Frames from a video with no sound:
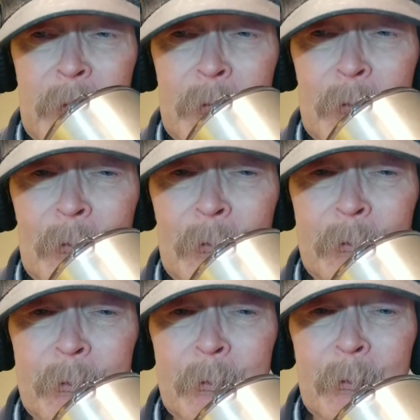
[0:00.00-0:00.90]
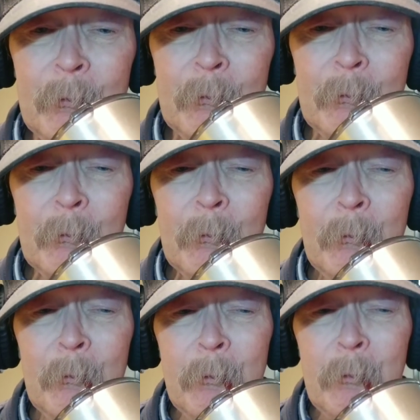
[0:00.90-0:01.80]

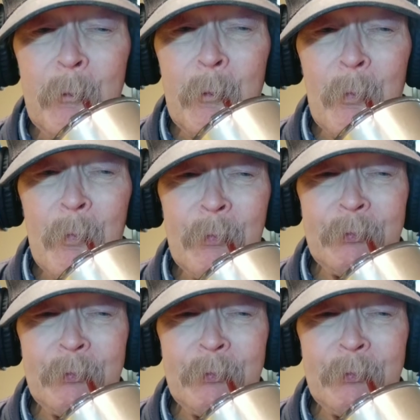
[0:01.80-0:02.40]
No one is speaking in this clip.